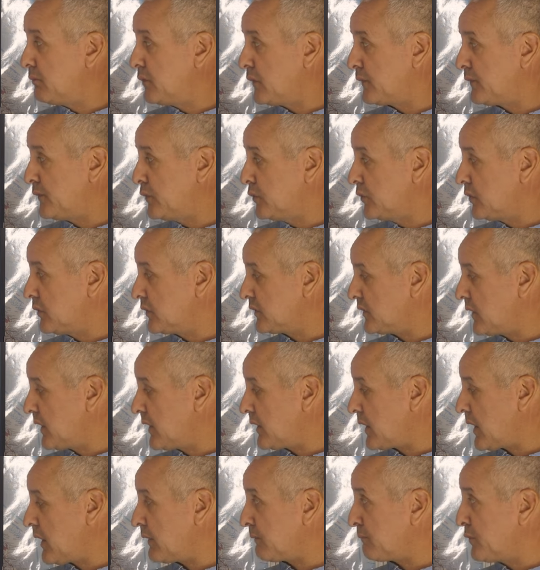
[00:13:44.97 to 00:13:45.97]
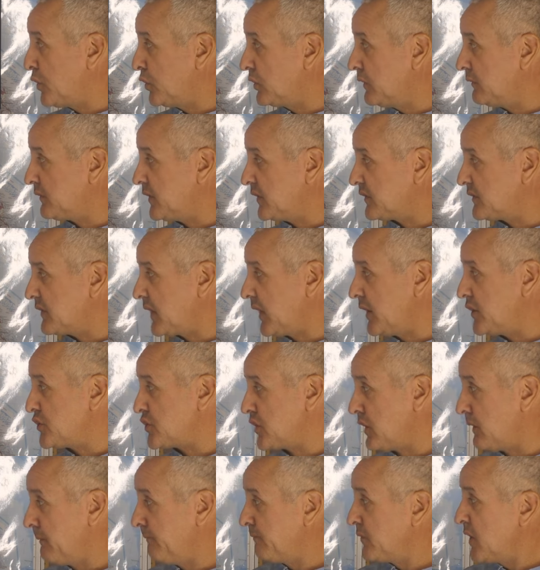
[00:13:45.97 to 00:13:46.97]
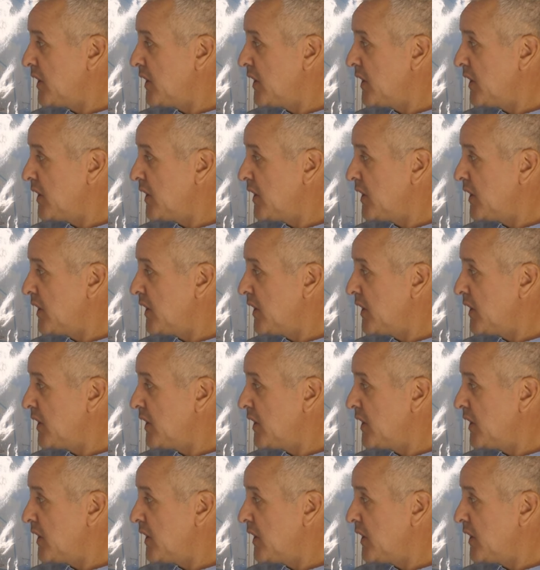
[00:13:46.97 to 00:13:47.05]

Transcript: for a pull of this nature.